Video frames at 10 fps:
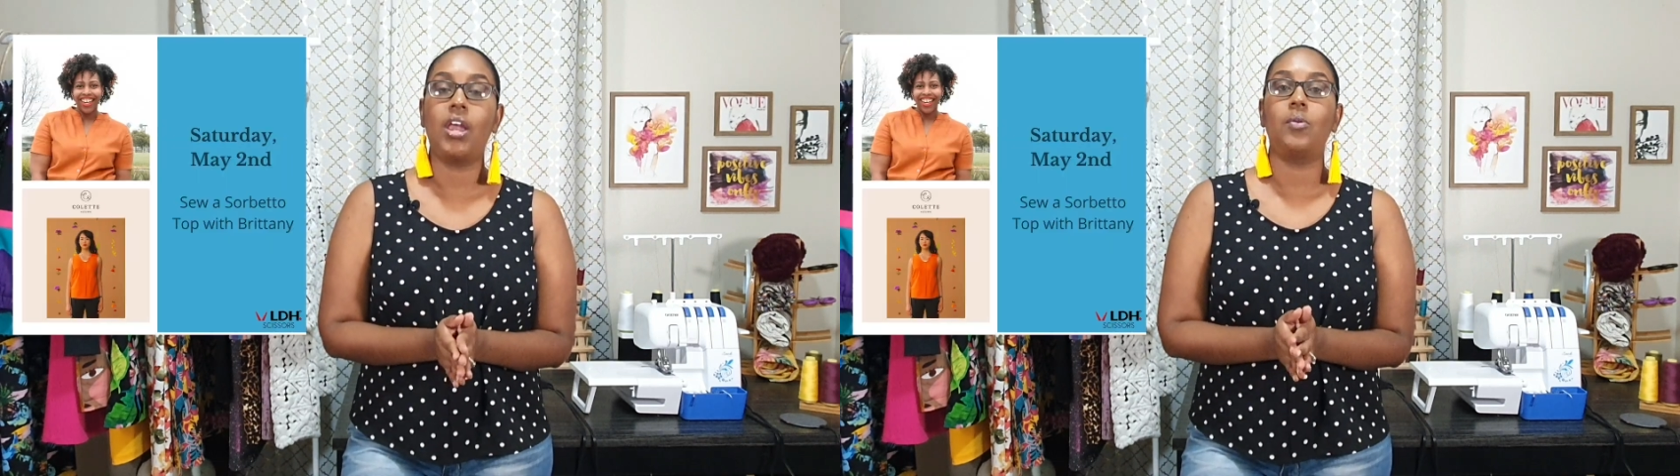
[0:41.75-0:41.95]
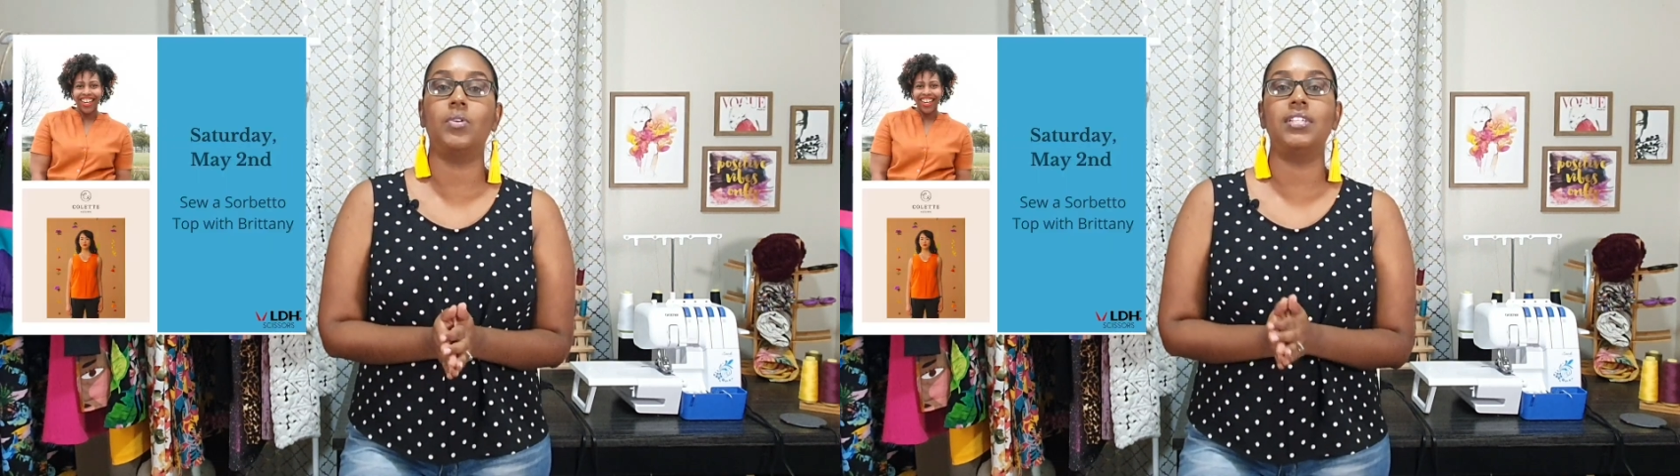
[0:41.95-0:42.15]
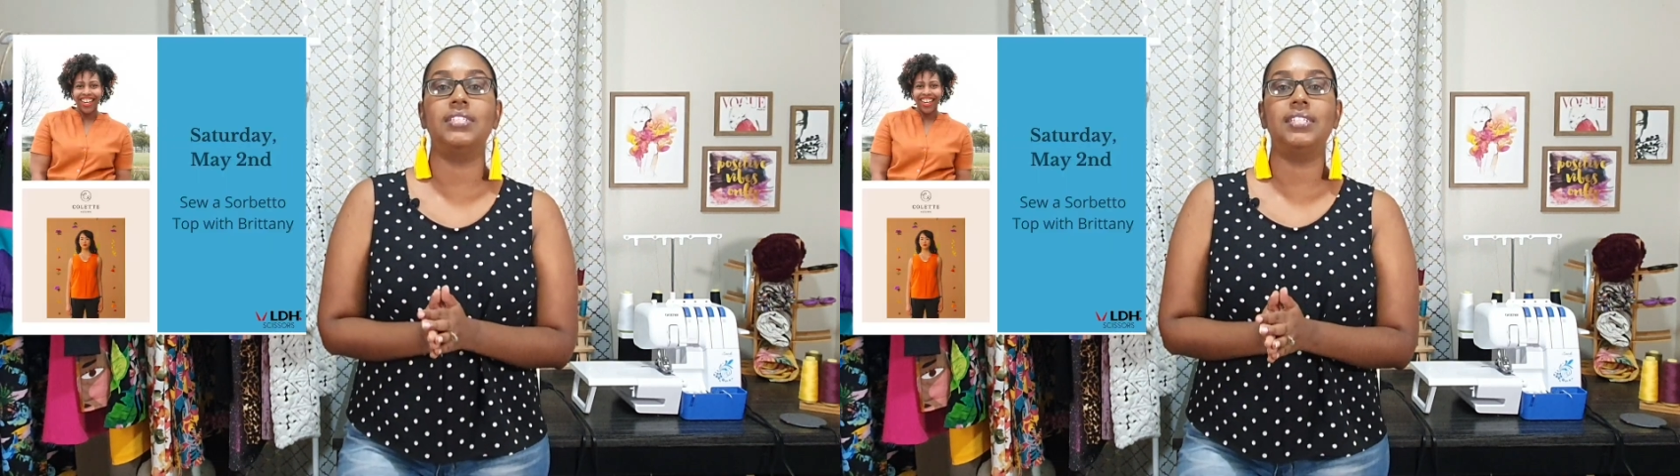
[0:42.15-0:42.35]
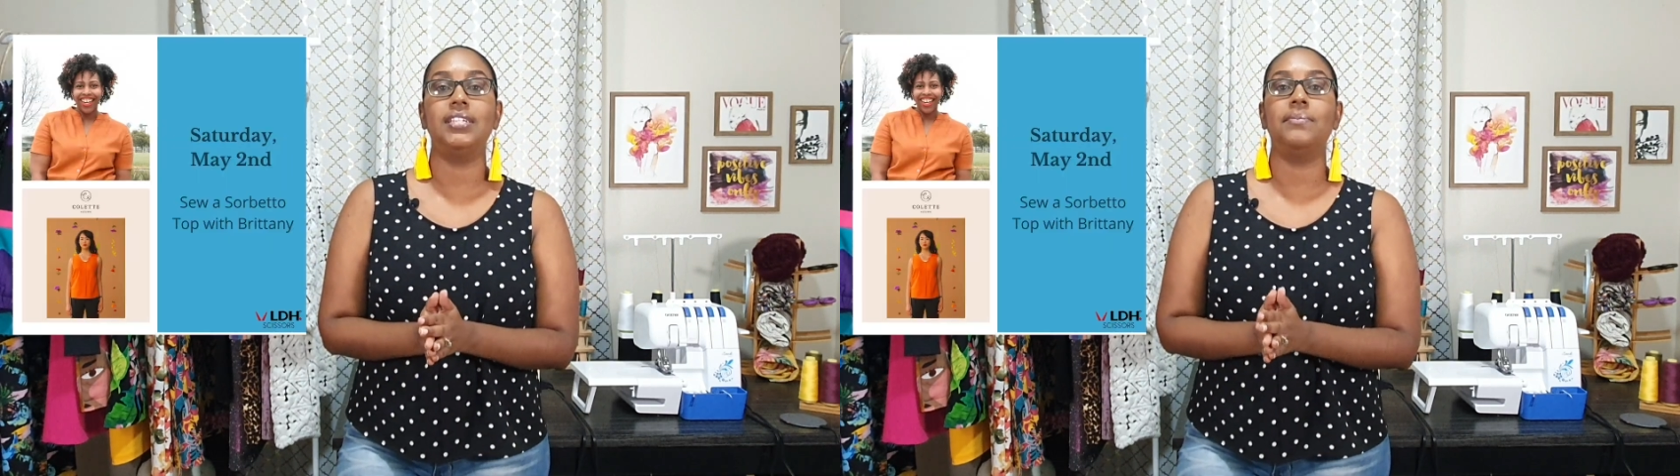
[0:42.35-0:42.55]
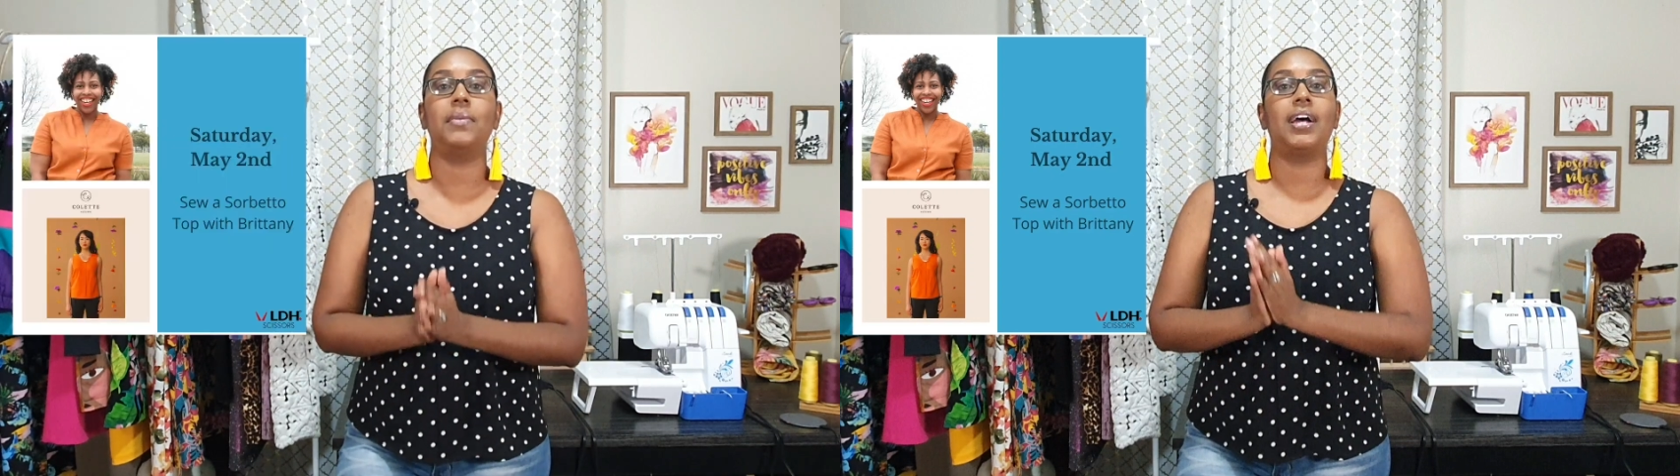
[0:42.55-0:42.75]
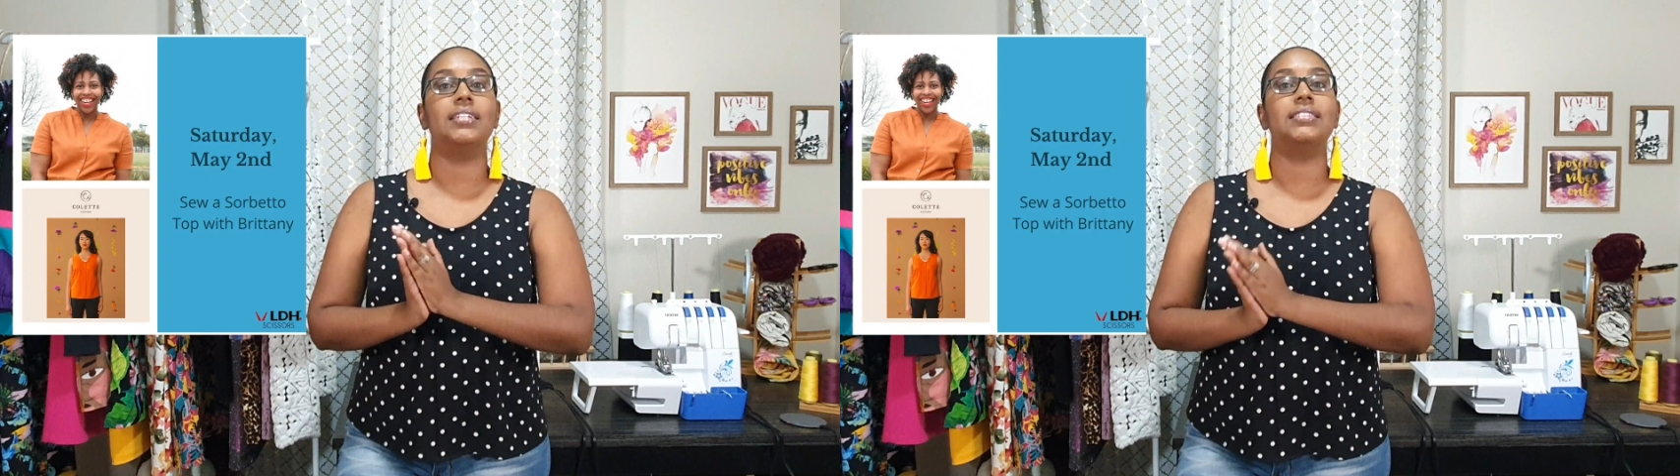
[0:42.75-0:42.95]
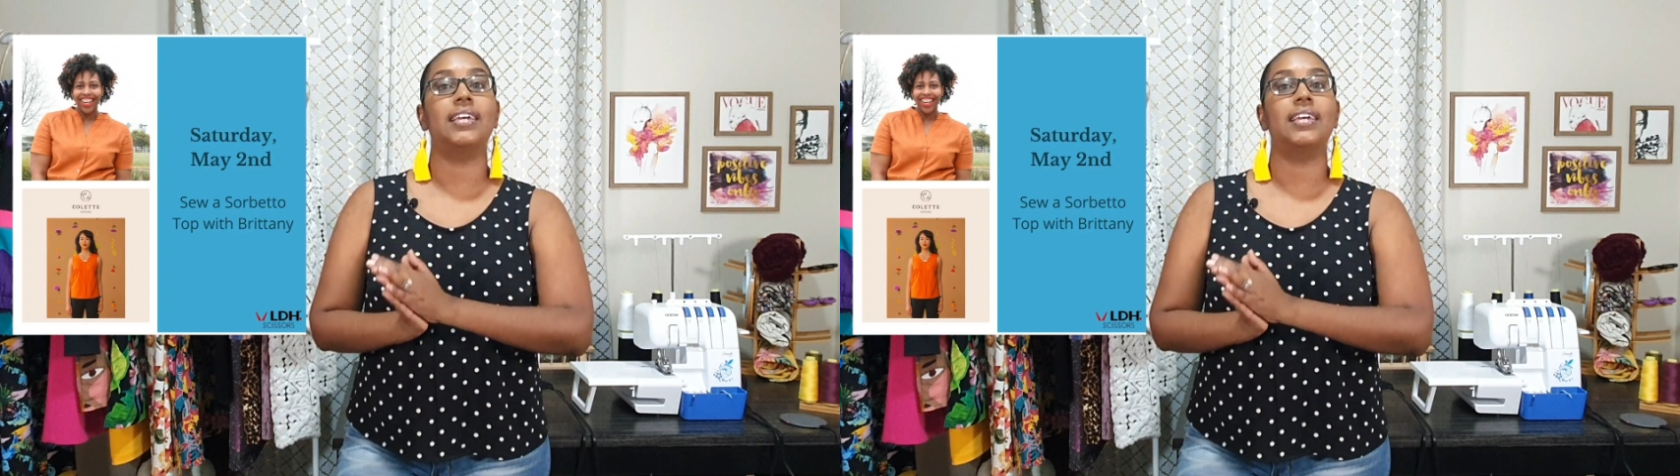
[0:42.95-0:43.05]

with the team at